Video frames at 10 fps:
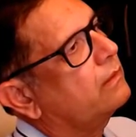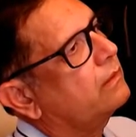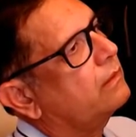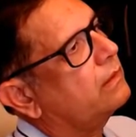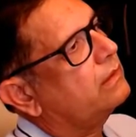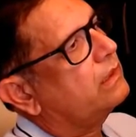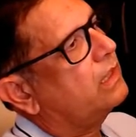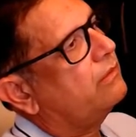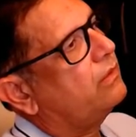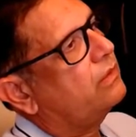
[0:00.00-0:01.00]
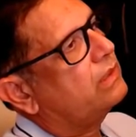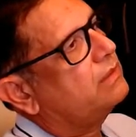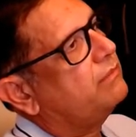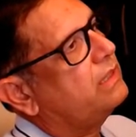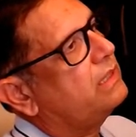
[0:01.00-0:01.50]
I think I've already
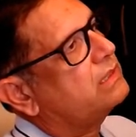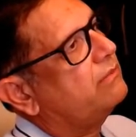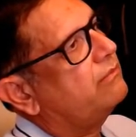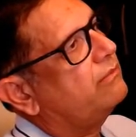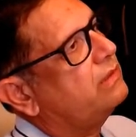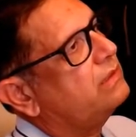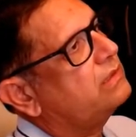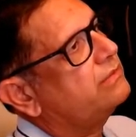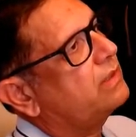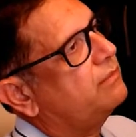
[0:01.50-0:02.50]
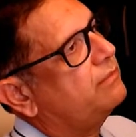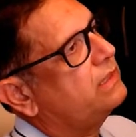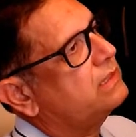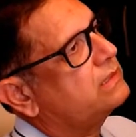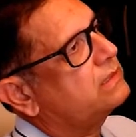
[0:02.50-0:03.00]
made some words from
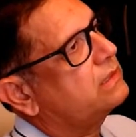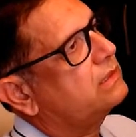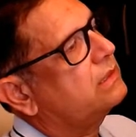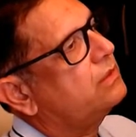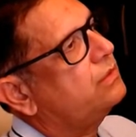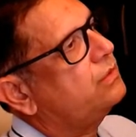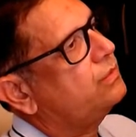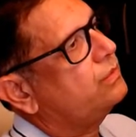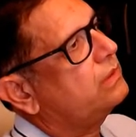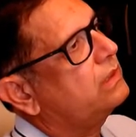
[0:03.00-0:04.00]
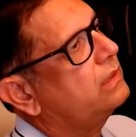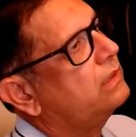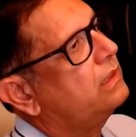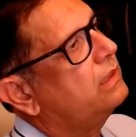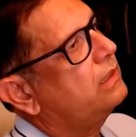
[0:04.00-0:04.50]
this root.
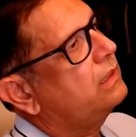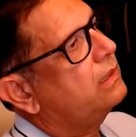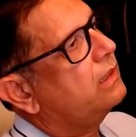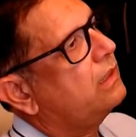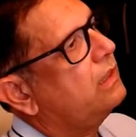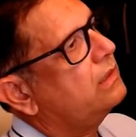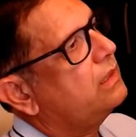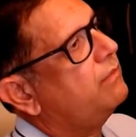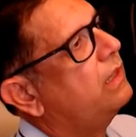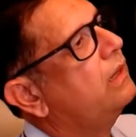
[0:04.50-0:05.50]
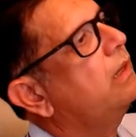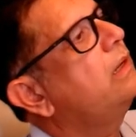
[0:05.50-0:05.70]
Kataba.